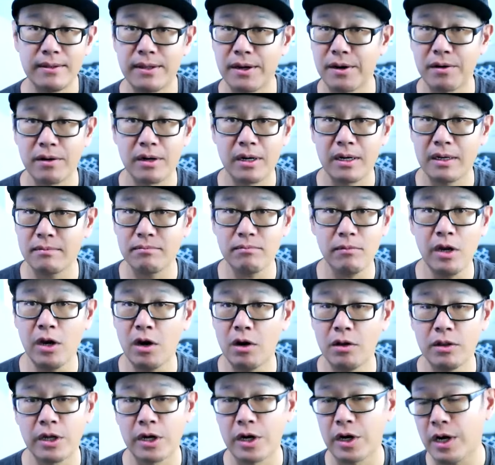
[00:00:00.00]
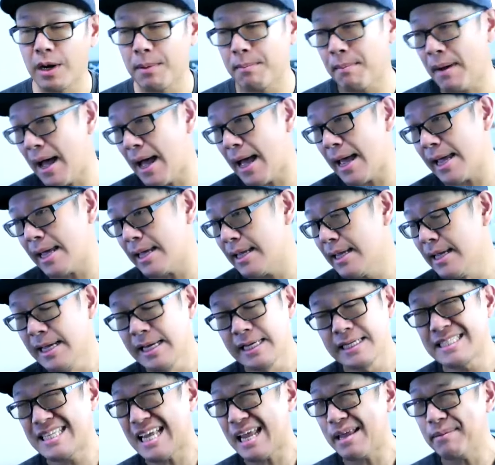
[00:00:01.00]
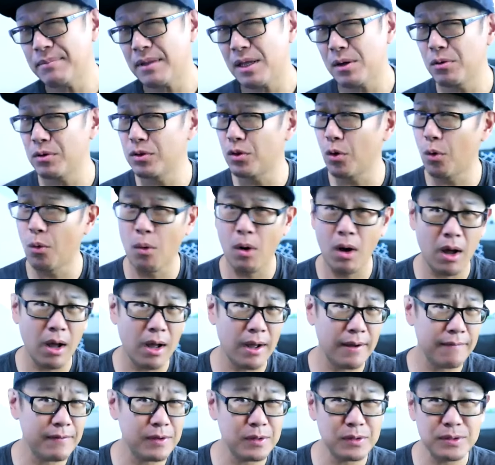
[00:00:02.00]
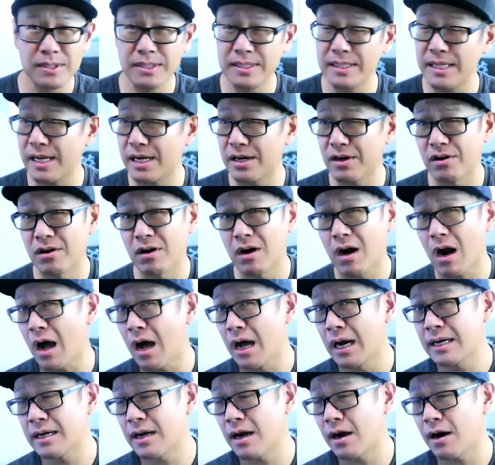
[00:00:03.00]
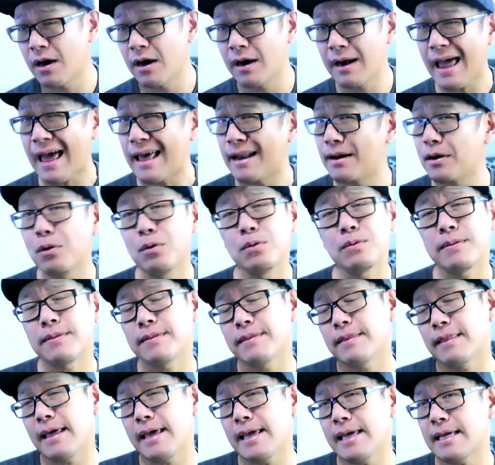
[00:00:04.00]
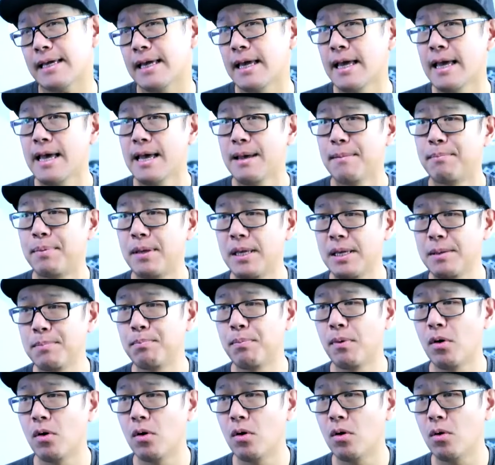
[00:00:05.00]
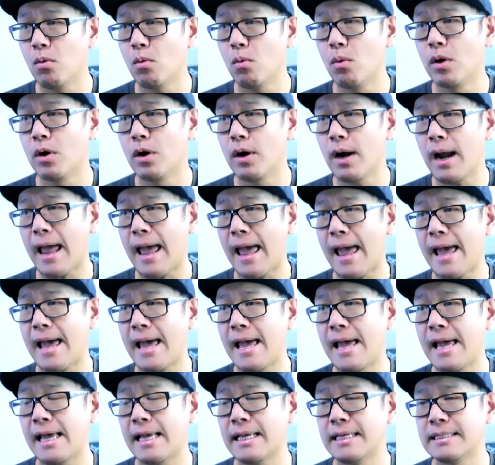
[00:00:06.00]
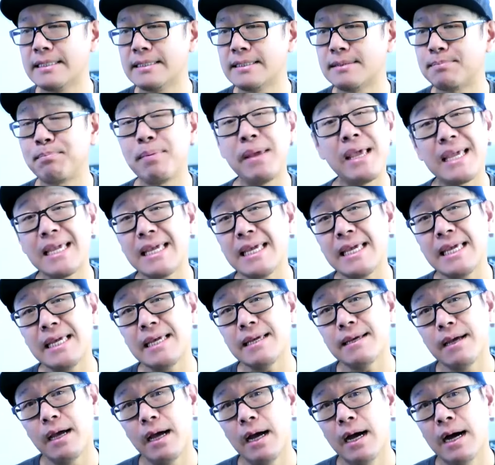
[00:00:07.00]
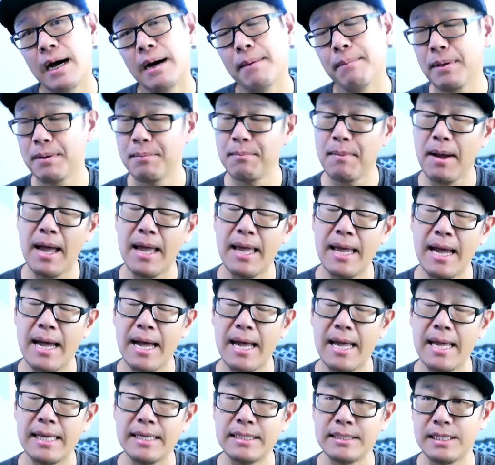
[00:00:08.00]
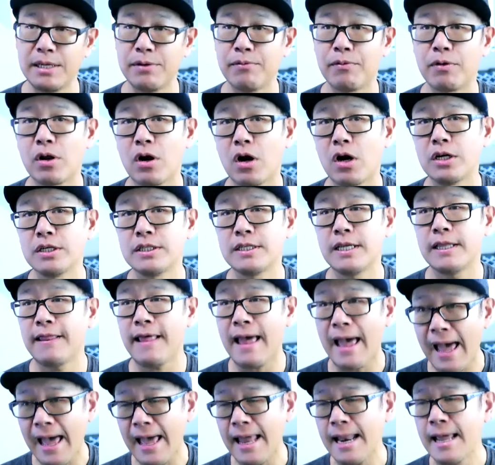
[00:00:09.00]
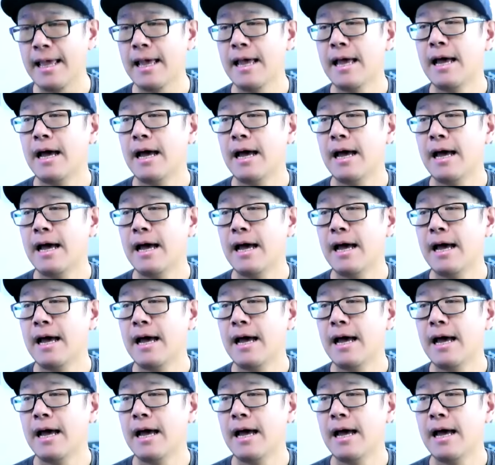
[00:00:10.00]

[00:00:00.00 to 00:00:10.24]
They're gonna buy it. Same thing with the raw, if it was sticker or on card. I don't think people were as picky in my eyes in regards to that.